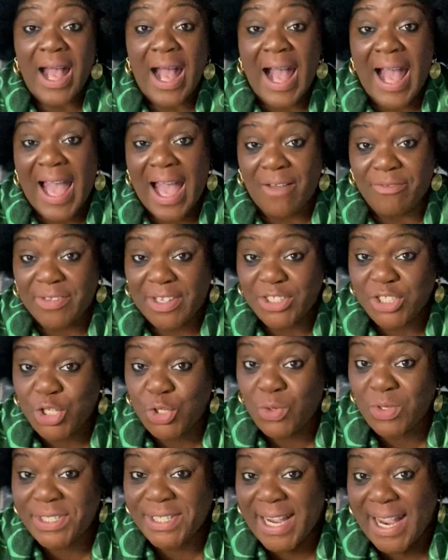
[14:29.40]
I have this
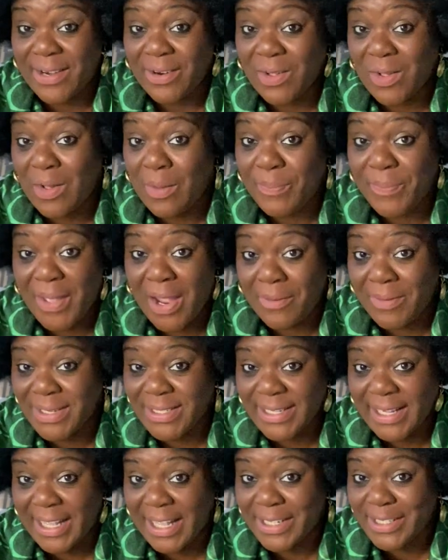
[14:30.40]
new channel called
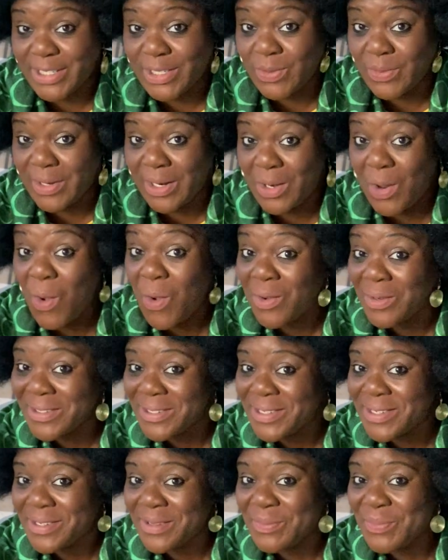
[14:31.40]
Parents Against Student
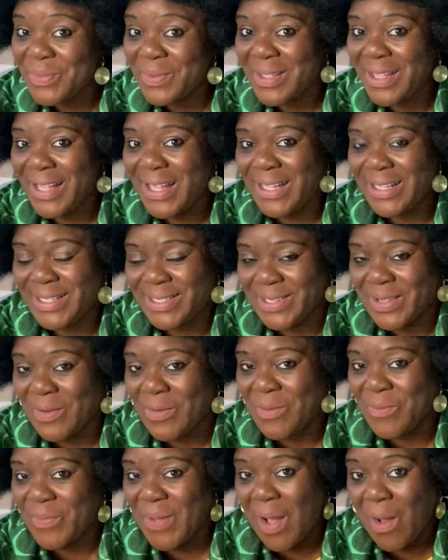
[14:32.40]
Loans.
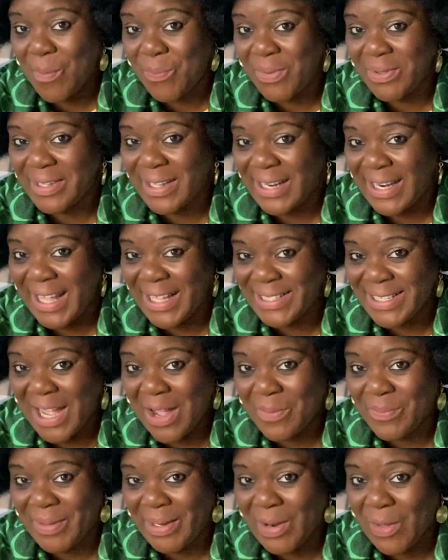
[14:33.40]
So I'll put the link
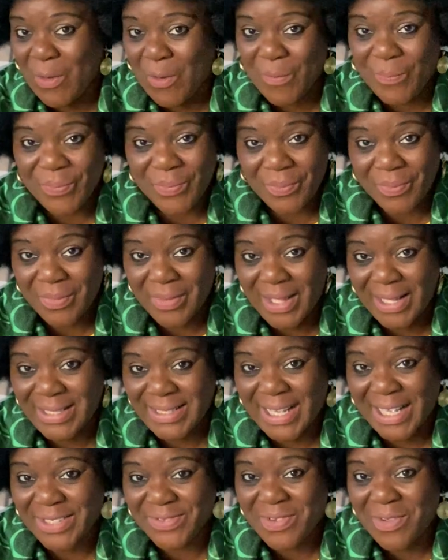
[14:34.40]
down below.
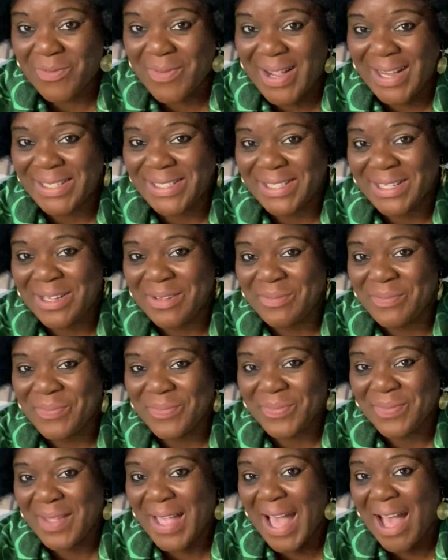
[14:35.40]
Thanks for watching.
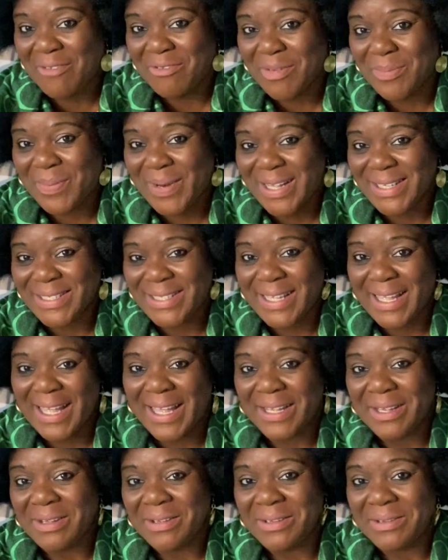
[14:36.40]
Have a blessed
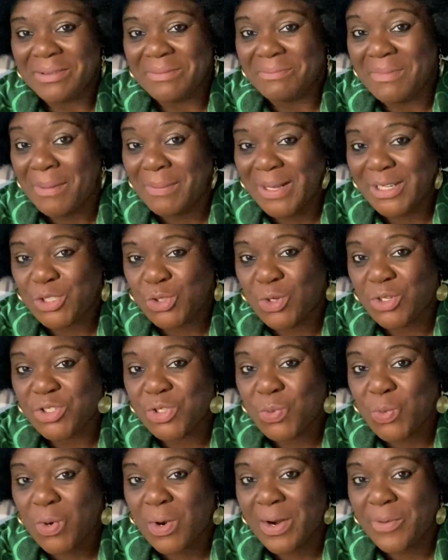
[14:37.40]
day. Mama
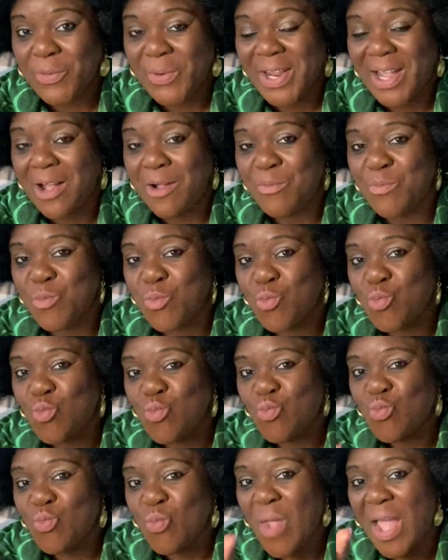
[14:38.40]
Jojo Roy Ria.
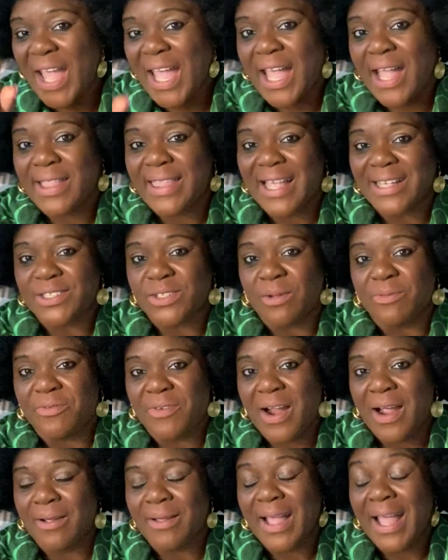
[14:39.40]
Hit that
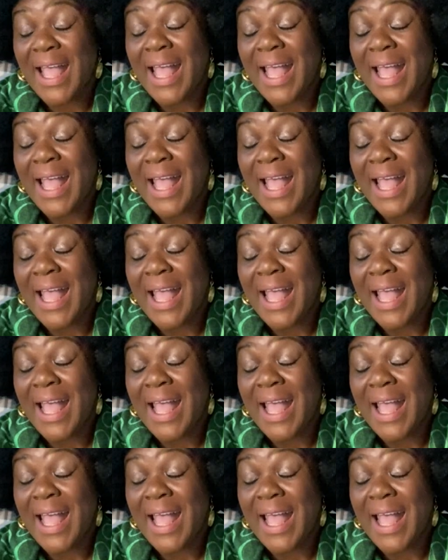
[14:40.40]
subscribe